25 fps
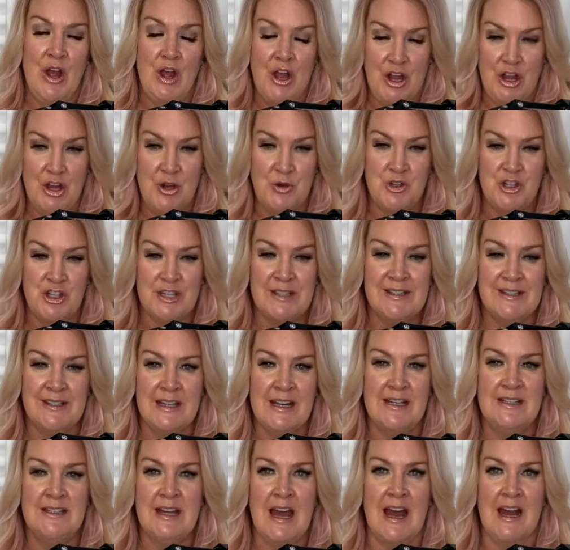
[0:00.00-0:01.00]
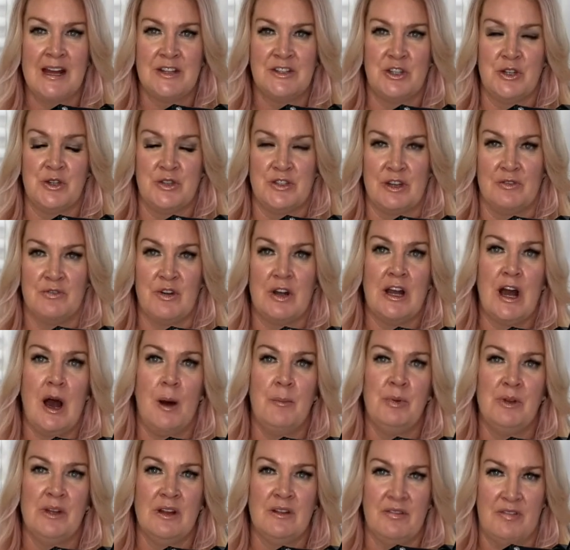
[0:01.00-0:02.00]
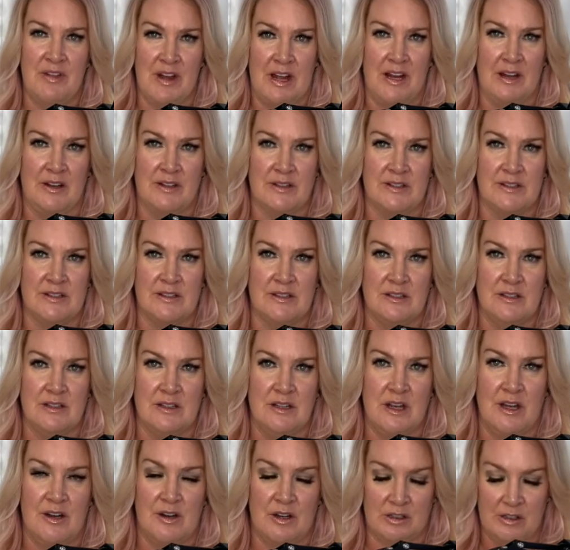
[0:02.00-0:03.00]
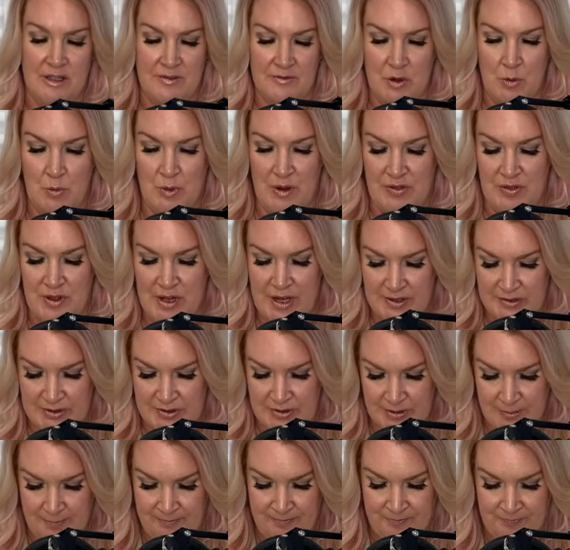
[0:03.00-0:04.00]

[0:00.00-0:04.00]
You just need to ask yourself a couple of things, and I'll leave you with this.